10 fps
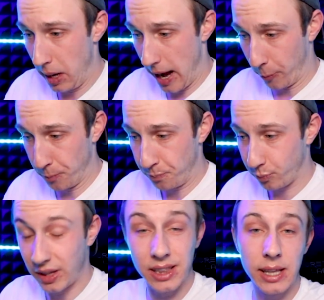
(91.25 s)
Now,
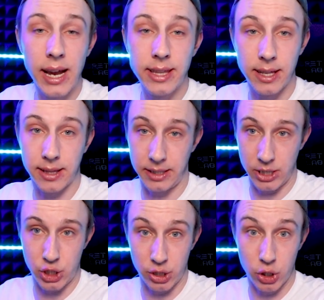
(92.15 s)
the latest
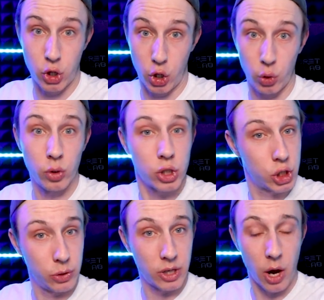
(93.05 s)
addition to the
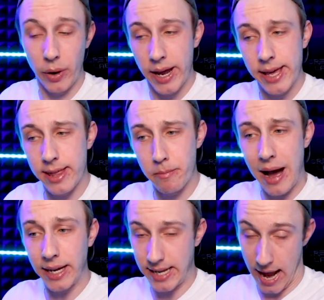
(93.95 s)
studio is
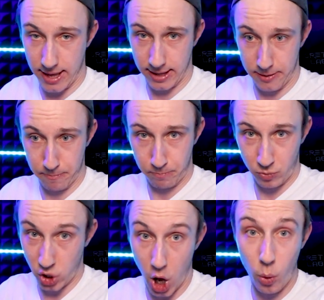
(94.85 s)
my desk.
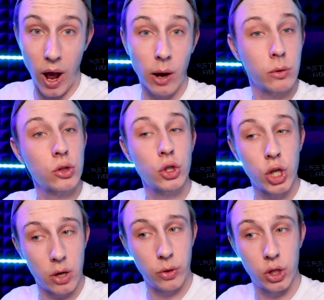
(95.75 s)
So I will
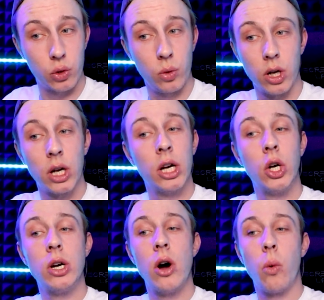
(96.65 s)
show you
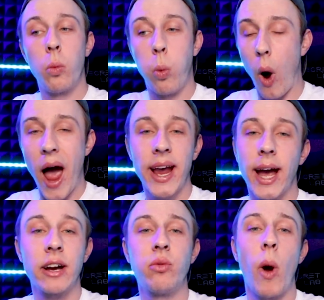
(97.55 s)
why
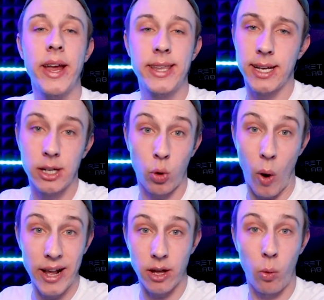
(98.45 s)
I have waited
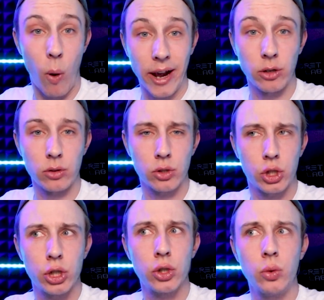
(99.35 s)
quite a while
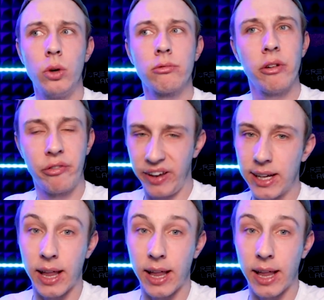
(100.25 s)
to reveal